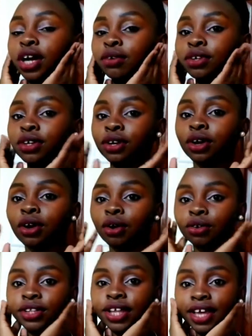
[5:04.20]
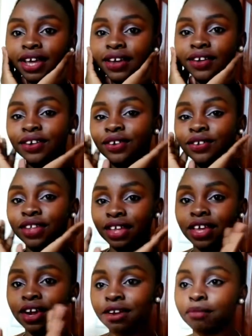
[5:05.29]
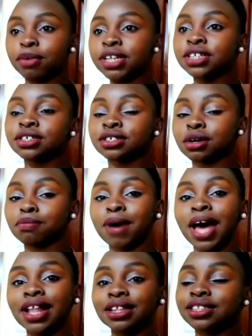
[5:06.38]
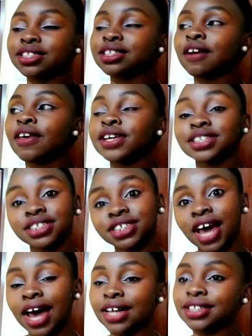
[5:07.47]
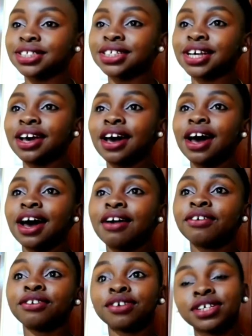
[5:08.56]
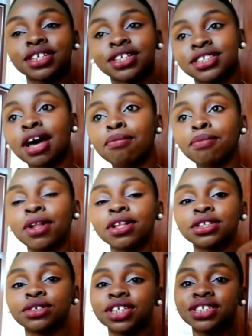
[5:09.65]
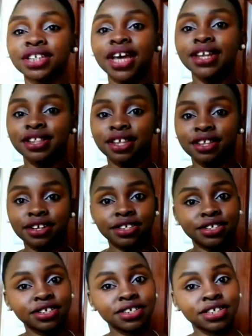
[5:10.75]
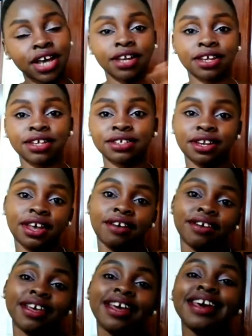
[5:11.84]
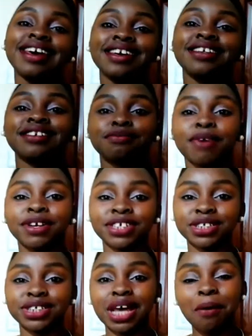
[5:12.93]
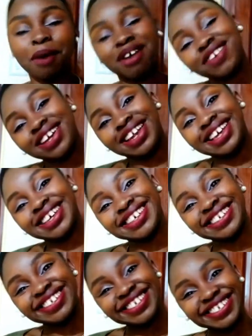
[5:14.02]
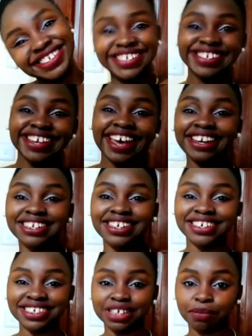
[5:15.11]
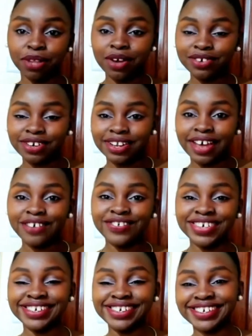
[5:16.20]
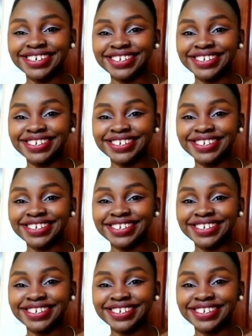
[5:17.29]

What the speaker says: down. on the earring bit. So pearls, studs are great examples of just anything that is just tiny as an earring. It just matches perfectly and dresses up the outfit.